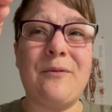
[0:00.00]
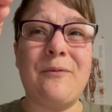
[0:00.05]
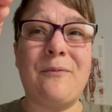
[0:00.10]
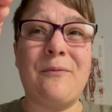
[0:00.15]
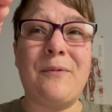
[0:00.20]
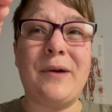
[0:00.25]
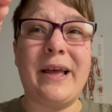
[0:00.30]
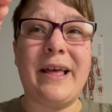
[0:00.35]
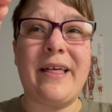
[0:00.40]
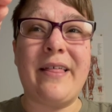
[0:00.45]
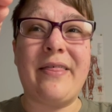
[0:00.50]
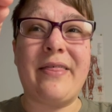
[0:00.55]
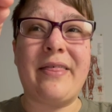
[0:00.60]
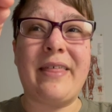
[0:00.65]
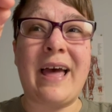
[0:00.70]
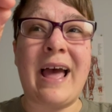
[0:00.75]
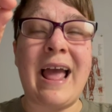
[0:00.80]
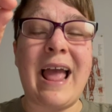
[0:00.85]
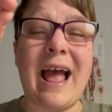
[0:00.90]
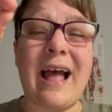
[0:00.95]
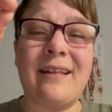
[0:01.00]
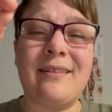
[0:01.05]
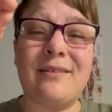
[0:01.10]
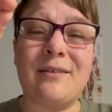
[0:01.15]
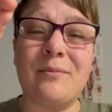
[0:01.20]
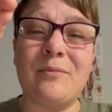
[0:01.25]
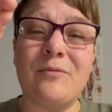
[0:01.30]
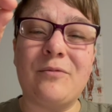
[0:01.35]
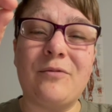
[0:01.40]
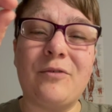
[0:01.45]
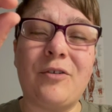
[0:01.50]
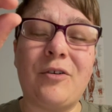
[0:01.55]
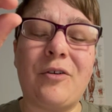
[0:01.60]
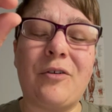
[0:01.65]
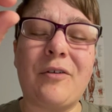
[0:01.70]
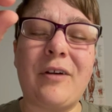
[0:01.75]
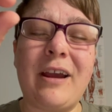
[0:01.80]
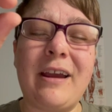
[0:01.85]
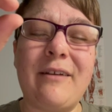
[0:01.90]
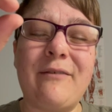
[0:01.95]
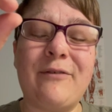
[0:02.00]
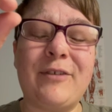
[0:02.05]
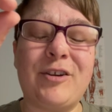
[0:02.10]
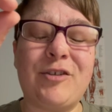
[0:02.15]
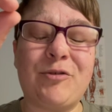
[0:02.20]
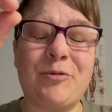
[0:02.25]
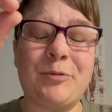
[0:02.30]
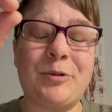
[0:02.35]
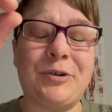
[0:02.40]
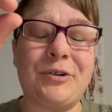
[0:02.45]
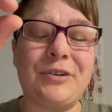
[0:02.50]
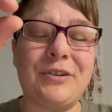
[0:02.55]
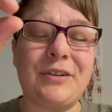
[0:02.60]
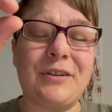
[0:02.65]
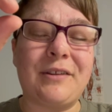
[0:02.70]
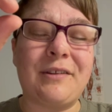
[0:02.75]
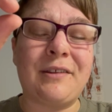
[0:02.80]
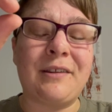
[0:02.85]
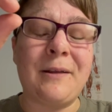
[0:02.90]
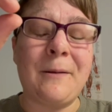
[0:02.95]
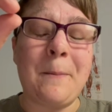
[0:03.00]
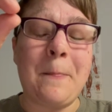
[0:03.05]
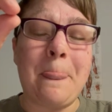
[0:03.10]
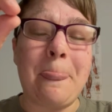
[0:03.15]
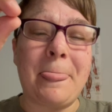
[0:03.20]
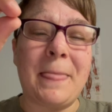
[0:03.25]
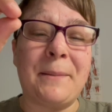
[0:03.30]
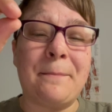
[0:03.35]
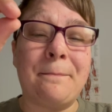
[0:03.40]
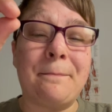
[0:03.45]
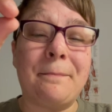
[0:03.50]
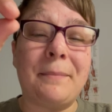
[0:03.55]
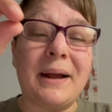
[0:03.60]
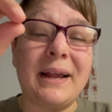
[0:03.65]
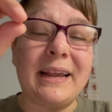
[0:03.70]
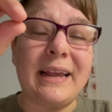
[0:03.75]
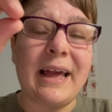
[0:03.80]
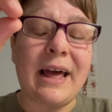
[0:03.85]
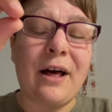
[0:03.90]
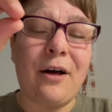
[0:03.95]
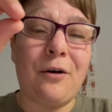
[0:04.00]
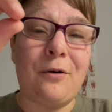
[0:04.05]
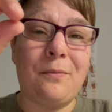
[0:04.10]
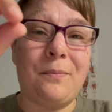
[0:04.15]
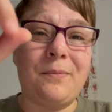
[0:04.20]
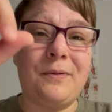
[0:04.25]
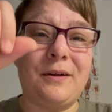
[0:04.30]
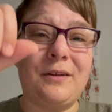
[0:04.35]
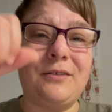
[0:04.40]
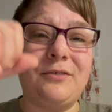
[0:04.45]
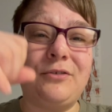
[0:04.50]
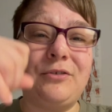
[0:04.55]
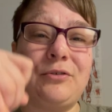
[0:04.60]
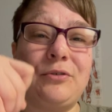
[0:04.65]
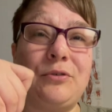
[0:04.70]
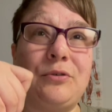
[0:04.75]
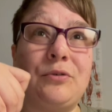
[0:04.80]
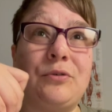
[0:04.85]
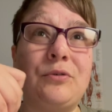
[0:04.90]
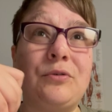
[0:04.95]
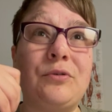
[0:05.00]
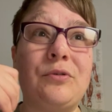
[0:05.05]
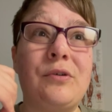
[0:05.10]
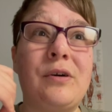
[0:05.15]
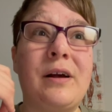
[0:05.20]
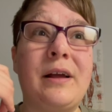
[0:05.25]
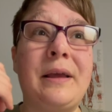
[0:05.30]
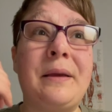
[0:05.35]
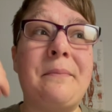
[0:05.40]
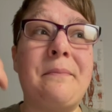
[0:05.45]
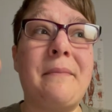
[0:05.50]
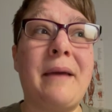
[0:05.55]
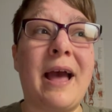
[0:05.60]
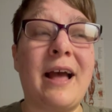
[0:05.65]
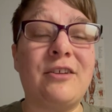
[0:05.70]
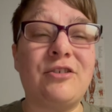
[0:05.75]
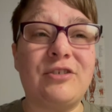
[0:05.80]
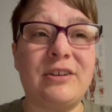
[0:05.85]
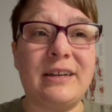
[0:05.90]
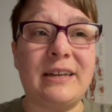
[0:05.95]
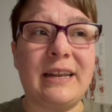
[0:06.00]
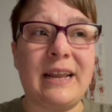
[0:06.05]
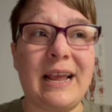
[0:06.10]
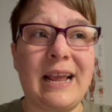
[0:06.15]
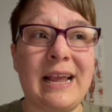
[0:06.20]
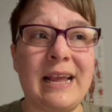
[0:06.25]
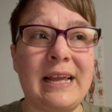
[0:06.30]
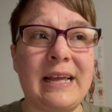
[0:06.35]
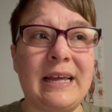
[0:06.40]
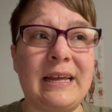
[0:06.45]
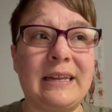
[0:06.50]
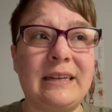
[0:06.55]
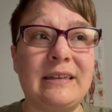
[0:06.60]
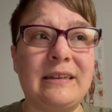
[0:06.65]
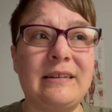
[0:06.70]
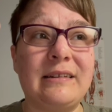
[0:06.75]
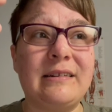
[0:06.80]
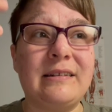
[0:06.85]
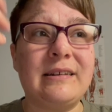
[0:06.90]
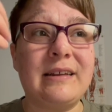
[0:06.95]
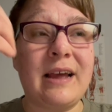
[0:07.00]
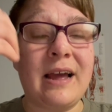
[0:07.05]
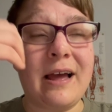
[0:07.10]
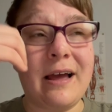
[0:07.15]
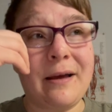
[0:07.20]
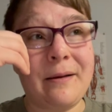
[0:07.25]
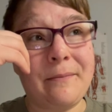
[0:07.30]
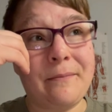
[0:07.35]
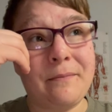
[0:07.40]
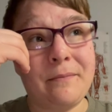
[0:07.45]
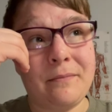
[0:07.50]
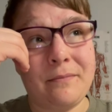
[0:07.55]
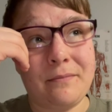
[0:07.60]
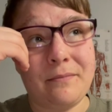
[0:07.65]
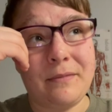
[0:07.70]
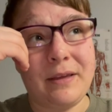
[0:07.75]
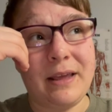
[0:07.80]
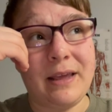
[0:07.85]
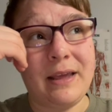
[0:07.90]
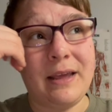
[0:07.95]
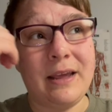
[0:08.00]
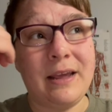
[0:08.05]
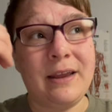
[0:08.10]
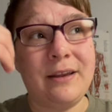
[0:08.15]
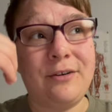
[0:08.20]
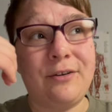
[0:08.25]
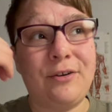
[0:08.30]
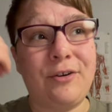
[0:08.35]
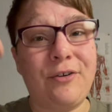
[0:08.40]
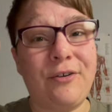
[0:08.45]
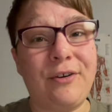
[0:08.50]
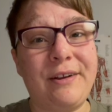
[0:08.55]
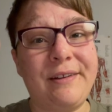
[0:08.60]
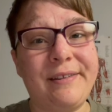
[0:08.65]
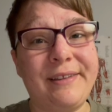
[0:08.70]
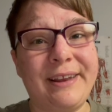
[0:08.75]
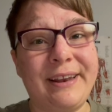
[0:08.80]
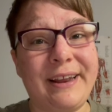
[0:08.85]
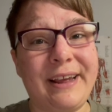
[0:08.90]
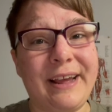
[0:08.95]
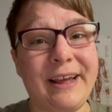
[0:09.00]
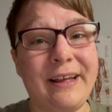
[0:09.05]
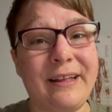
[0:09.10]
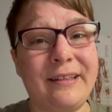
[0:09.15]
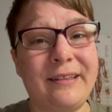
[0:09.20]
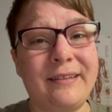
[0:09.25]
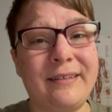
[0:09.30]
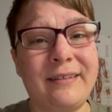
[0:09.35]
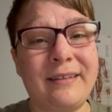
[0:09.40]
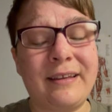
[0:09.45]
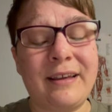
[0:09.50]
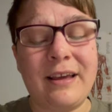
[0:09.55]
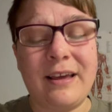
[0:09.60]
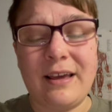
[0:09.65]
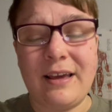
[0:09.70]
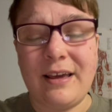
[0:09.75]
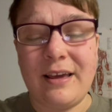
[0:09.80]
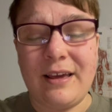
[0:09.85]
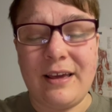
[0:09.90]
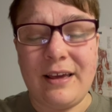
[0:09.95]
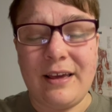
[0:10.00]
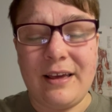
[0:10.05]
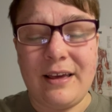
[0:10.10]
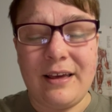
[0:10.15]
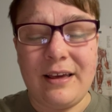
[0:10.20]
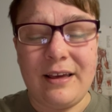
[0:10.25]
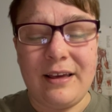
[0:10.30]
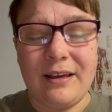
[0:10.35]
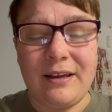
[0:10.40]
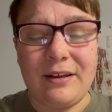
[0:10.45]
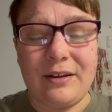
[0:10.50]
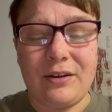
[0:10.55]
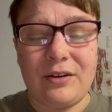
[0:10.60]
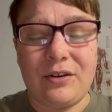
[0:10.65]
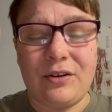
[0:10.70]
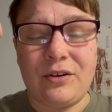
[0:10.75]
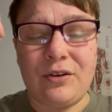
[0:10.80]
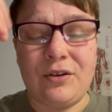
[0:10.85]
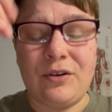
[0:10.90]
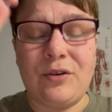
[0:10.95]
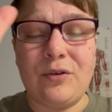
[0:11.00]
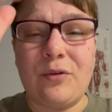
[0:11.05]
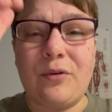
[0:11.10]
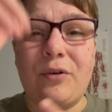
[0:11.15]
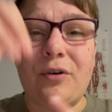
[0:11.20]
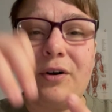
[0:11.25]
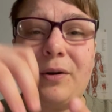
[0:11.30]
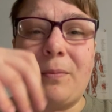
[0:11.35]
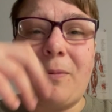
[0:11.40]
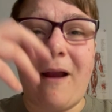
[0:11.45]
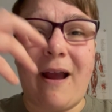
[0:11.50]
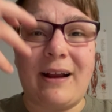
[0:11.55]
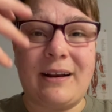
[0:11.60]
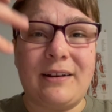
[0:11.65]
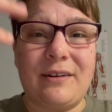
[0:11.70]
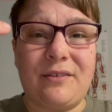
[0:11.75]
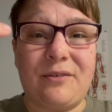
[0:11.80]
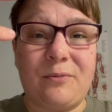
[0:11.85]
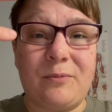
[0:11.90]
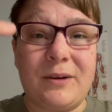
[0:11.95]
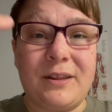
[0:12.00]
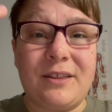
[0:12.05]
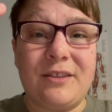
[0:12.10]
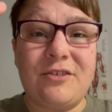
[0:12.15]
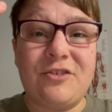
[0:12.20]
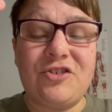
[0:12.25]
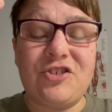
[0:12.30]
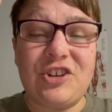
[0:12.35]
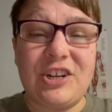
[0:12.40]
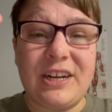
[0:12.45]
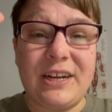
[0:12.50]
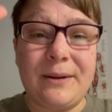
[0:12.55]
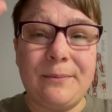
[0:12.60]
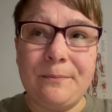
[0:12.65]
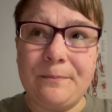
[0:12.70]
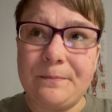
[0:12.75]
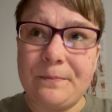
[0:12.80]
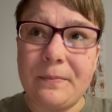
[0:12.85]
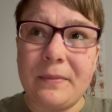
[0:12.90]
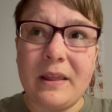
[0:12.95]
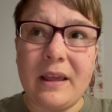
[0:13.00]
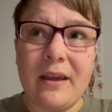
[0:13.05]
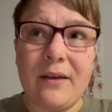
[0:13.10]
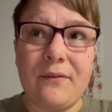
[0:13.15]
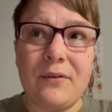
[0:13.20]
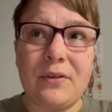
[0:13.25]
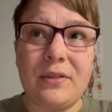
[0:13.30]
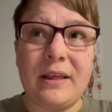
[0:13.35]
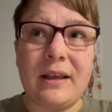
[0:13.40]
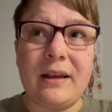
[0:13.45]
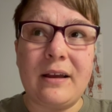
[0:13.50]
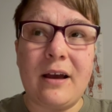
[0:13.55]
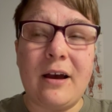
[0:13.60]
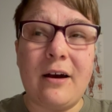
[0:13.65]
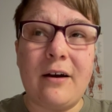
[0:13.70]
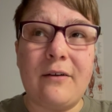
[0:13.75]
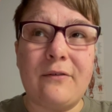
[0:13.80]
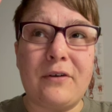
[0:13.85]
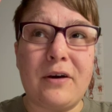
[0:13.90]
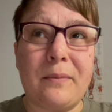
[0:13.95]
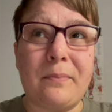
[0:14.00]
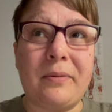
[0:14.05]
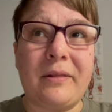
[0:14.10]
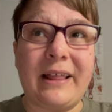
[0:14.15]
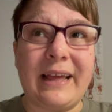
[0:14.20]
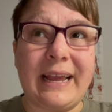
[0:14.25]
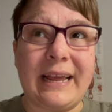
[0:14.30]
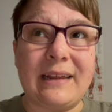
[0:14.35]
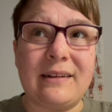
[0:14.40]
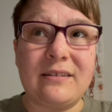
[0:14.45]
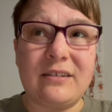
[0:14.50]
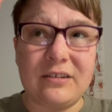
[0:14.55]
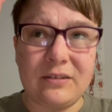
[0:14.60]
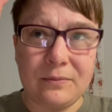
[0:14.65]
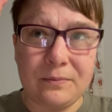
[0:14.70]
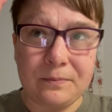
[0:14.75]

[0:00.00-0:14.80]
I had some great visuals that might help to imagine and enhance your practice with chi. If you think of a plant